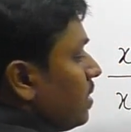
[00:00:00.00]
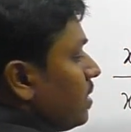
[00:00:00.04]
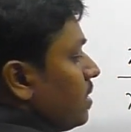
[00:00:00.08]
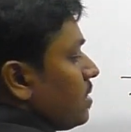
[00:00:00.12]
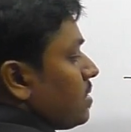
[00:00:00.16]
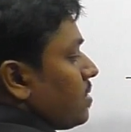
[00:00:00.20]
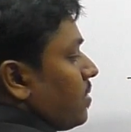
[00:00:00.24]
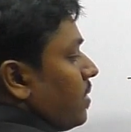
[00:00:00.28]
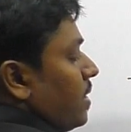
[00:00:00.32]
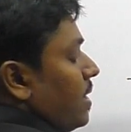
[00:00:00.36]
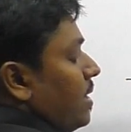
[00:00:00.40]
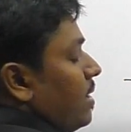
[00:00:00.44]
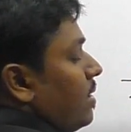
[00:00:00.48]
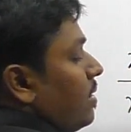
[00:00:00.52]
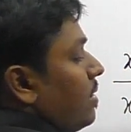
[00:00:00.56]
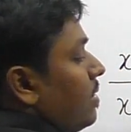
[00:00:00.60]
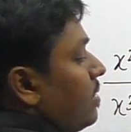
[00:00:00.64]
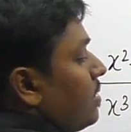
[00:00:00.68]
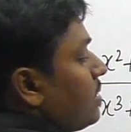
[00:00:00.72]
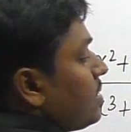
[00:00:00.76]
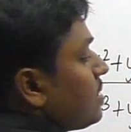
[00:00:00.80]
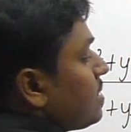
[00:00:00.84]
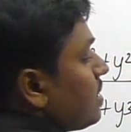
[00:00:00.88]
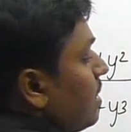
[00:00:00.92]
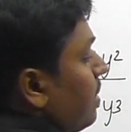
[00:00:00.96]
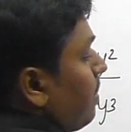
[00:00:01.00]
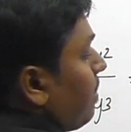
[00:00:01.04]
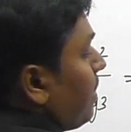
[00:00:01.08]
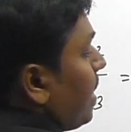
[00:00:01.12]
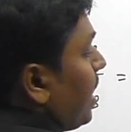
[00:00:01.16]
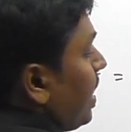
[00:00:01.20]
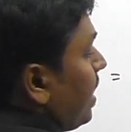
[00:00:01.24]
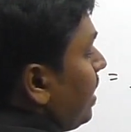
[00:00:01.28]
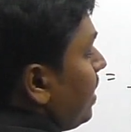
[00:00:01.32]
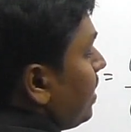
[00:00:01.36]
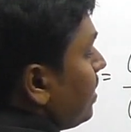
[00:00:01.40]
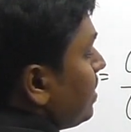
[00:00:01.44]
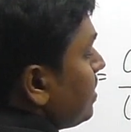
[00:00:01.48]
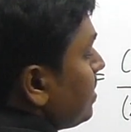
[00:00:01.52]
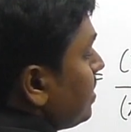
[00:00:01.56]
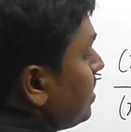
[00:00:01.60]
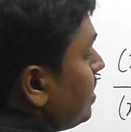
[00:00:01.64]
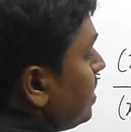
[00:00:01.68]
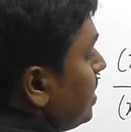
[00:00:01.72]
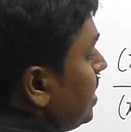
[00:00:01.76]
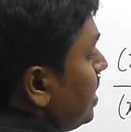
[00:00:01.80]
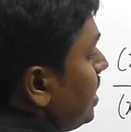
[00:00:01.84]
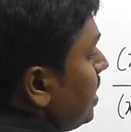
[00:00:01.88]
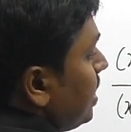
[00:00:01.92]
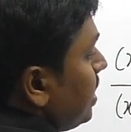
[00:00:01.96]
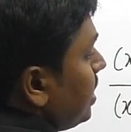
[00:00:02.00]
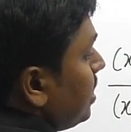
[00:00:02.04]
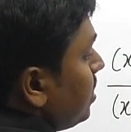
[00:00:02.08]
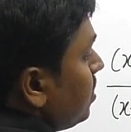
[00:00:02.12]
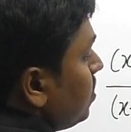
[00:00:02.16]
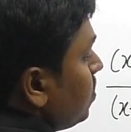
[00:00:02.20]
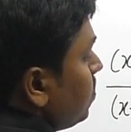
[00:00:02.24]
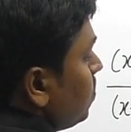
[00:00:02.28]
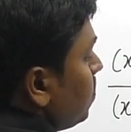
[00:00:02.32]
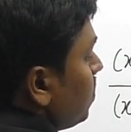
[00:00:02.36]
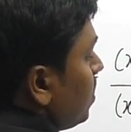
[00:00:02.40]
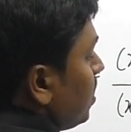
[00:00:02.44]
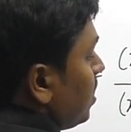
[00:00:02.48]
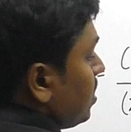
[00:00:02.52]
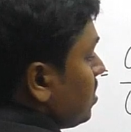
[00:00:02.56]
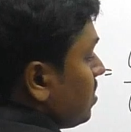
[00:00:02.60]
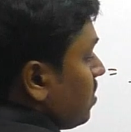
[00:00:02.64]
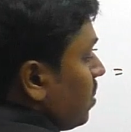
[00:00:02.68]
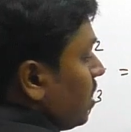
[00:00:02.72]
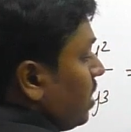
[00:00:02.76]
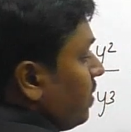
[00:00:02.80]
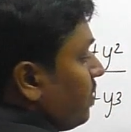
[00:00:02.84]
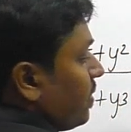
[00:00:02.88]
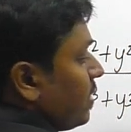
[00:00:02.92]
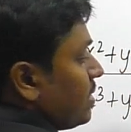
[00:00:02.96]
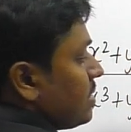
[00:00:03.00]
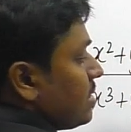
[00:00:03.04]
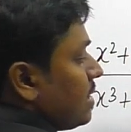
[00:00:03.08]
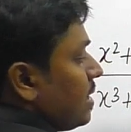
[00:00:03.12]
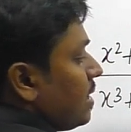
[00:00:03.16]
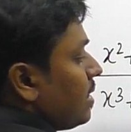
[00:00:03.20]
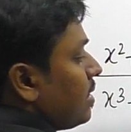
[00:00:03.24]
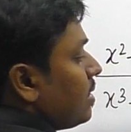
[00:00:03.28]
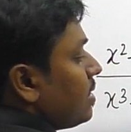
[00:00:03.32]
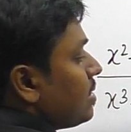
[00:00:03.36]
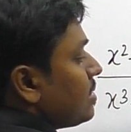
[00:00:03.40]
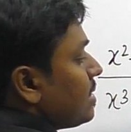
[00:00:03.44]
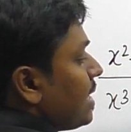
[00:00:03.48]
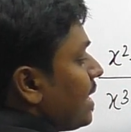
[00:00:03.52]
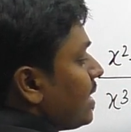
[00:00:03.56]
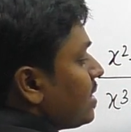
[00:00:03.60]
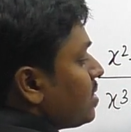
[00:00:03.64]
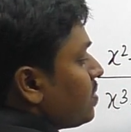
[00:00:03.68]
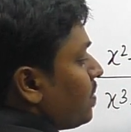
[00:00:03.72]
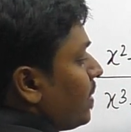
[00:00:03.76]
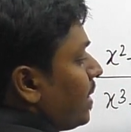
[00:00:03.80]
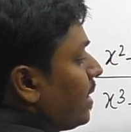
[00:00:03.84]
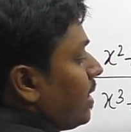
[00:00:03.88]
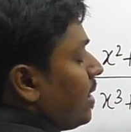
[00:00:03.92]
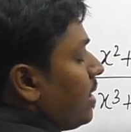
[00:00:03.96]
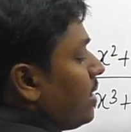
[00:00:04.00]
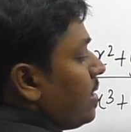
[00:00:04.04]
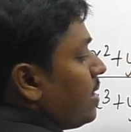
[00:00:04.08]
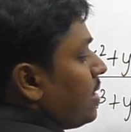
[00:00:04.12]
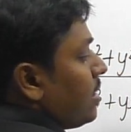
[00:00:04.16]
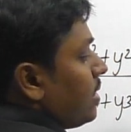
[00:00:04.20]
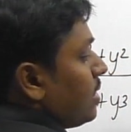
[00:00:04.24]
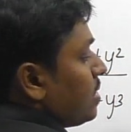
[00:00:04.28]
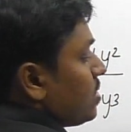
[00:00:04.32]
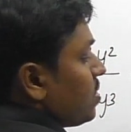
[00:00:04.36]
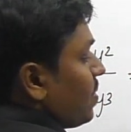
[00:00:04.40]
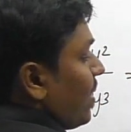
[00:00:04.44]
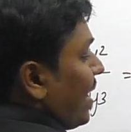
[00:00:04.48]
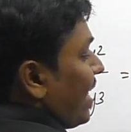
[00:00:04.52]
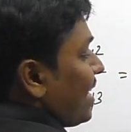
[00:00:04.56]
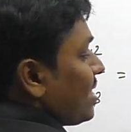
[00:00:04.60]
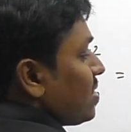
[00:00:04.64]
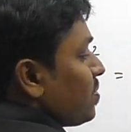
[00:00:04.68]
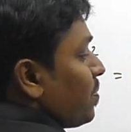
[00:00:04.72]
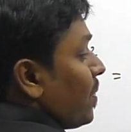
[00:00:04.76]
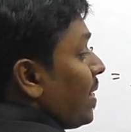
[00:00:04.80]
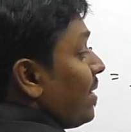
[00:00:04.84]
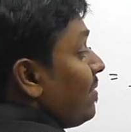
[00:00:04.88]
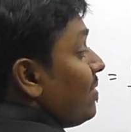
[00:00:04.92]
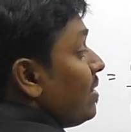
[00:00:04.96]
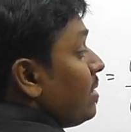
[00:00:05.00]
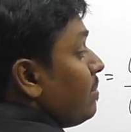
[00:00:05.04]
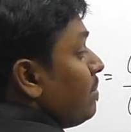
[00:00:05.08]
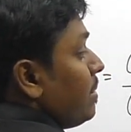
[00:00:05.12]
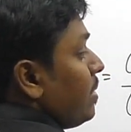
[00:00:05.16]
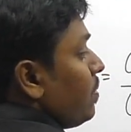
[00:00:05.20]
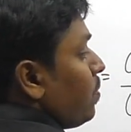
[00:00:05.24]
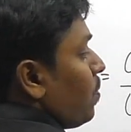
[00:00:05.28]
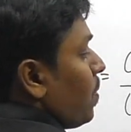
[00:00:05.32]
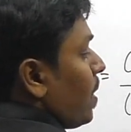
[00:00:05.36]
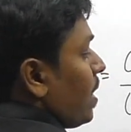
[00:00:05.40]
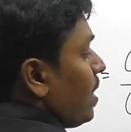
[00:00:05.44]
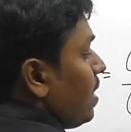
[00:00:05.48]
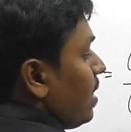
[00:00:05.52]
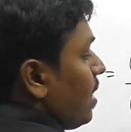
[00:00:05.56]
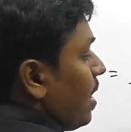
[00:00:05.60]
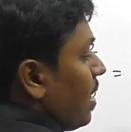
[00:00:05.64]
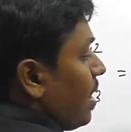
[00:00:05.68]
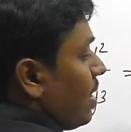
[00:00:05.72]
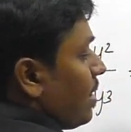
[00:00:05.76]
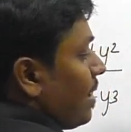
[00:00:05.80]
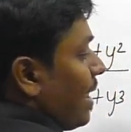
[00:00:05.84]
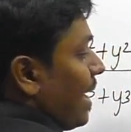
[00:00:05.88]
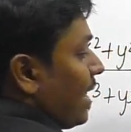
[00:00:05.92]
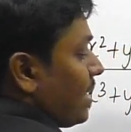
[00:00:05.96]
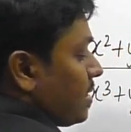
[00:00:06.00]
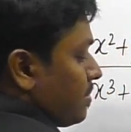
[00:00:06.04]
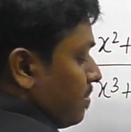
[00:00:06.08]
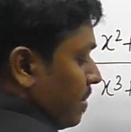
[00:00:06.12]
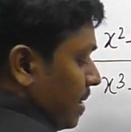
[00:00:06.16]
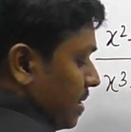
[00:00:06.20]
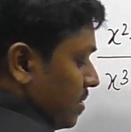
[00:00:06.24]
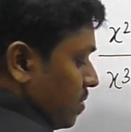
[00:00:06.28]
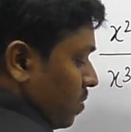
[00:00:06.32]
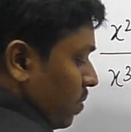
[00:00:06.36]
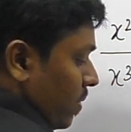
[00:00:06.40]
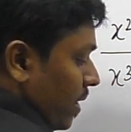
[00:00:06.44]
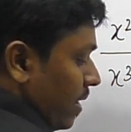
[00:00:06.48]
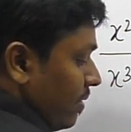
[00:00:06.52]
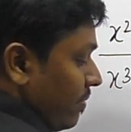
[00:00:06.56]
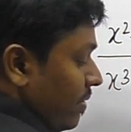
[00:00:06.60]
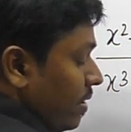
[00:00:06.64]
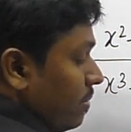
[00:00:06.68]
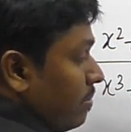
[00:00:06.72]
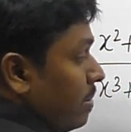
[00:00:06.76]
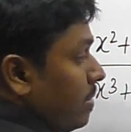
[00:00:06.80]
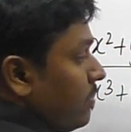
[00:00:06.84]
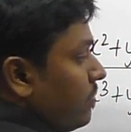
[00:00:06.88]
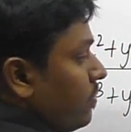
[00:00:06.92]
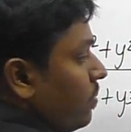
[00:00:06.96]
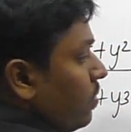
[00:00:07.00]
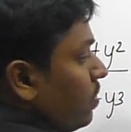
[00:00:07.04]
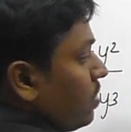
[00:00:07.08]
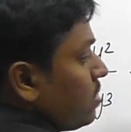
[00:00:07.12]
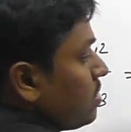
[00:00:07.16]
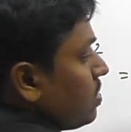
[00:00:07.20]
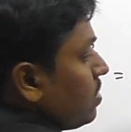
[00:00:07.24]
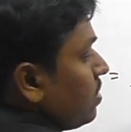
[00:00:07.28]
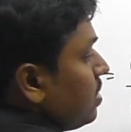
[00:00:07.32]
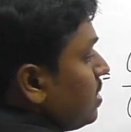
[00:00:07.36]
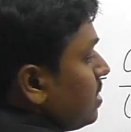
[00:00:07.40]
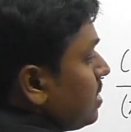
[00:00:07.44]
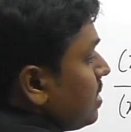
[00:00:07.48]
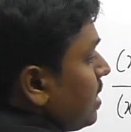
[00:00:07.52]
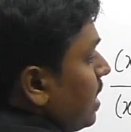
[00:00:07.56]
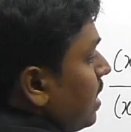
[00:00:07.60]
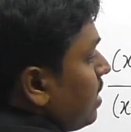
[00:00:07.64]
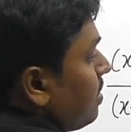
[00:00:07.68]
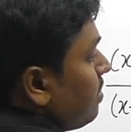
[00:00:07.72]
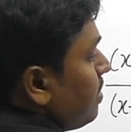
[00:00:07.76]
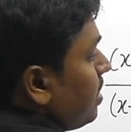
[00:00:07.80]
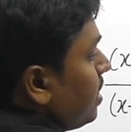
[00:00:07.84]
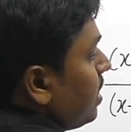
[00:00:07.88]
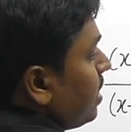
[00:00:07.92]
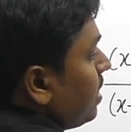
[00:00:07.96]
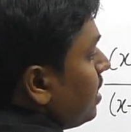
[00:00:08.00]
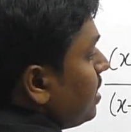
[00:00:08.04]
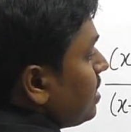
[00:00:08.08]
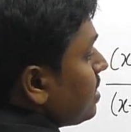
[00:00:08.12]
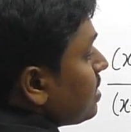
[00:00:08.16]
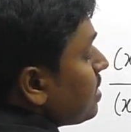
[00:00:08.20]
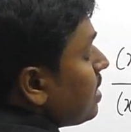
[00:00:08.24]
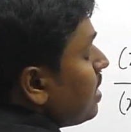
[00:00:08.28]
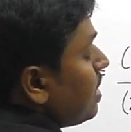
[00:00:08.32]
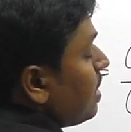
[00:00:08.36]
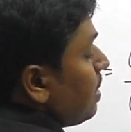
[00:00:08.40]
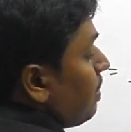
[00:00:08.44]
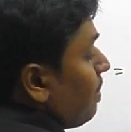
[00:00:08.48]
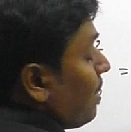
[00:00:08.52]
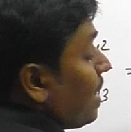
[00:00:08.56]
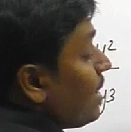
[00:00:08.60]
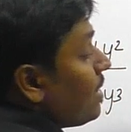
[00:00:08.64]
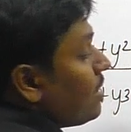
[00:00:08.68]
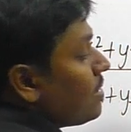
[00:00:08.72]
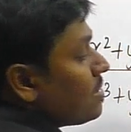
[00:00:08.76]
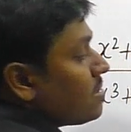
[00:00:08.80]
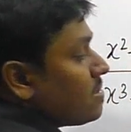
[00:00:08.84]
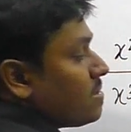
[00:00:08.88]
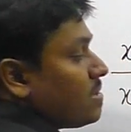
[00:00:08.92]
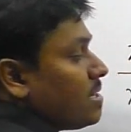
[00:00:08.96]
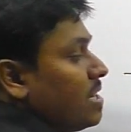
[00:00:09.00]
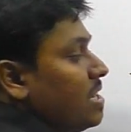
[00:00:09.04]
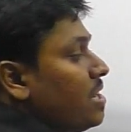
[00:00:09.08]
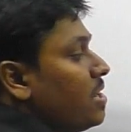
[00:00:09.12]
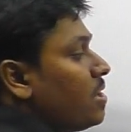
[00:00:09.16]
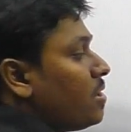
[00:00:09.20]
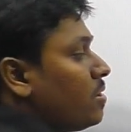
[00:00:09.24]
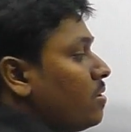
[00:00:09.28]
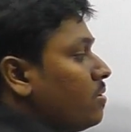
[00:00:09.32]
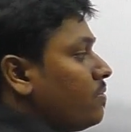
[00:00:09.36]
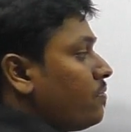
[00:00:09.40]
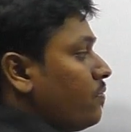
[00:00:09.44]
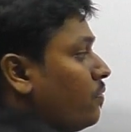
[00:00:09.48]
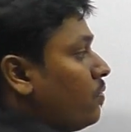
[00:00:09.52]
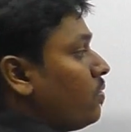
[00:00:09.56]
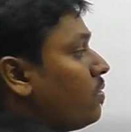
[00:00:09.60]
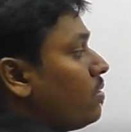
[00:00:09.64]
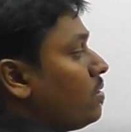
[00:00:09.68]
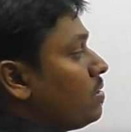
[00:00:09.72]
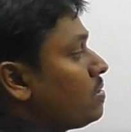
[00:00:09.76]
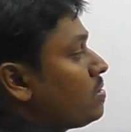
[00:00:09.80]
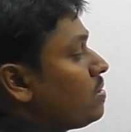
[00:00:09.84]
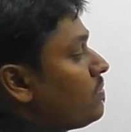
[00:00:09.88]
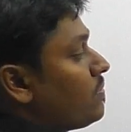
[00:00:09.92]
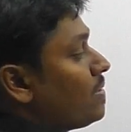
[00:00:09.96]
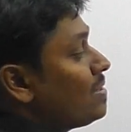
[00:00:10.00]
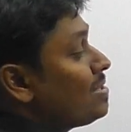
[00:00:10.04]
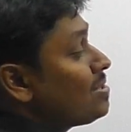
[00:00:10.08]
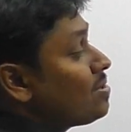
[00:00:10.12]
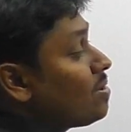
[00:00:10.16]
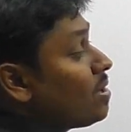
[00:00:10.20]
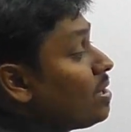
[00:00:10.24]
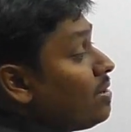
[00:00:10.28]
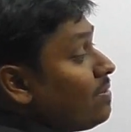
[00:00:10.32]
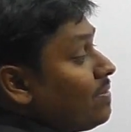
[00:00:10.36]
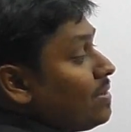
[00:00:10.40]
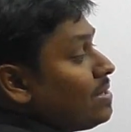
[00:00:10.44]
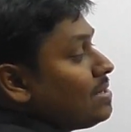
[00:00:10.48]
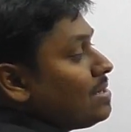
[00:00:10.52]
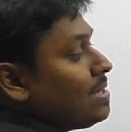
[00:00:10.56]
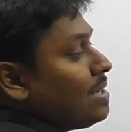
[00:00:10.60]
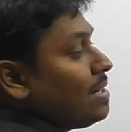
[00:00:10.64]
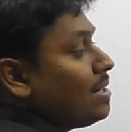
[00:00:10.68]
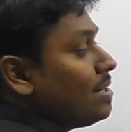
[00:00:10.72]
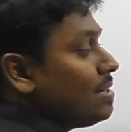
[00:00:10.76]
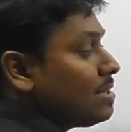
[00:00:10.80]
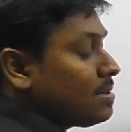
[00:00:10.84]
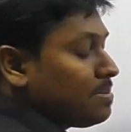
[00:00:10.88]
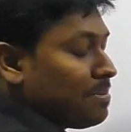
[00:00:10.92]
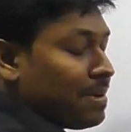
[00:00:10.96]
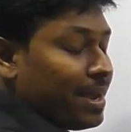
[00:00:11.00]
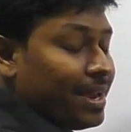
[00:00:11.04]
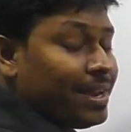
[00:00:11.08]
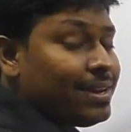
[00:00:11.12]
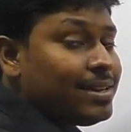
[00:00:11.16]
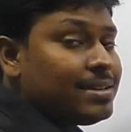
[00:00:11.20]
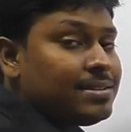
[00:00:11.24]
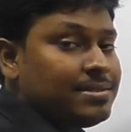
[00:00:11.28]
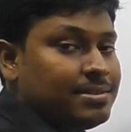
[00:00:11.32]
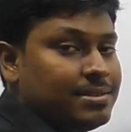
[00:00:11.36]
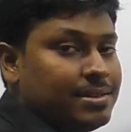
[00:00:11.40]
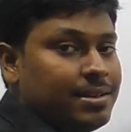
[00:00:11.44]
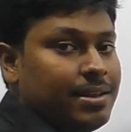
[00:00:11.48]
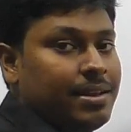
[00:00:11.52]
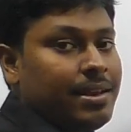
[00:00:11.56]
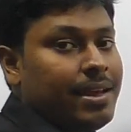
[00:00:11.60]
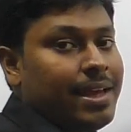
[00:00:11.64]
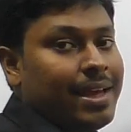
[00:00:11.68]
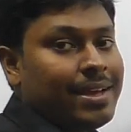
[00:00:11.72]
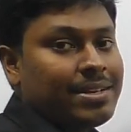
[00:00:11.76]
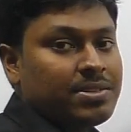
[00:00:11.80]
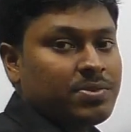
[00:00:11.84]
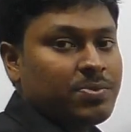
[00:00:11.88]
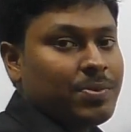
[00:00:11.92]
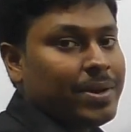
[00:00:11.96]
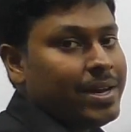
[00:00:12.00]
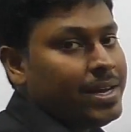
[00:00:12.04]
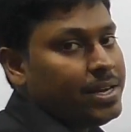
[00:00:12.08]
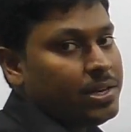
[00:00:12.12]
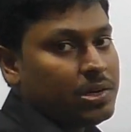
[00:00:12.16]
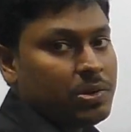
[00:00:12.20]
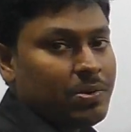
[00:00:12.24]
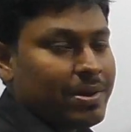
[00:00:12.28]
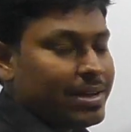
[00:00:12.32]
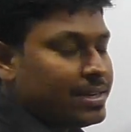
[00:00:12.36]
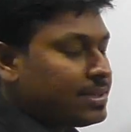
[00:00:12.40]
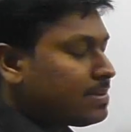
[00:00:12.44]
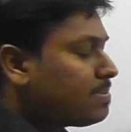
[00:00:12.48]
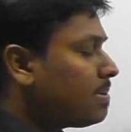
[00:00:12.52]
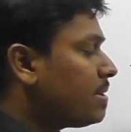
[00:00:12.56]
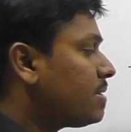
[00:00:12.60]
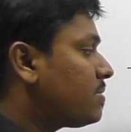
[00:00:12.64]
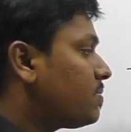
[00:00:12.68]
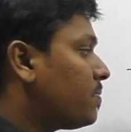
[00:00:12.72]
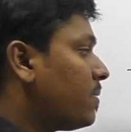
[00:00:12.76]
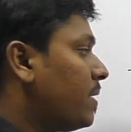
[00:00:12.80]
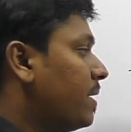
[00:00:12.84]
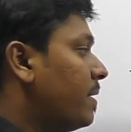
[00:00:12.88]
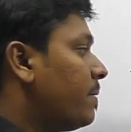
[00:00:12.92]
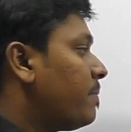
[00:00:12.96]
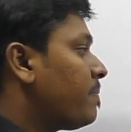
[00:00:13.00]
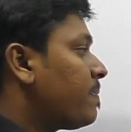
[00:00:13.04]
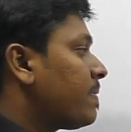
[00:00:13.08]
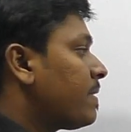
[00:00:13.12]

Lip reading: So here it is minus 3 into, sorry friends, here it is xy, right? So xy will be 1 and x plus y will be 4. So this can be written as minus 3 into 4. So friends, sorry friends, here it is minus 3 xy into x plus y.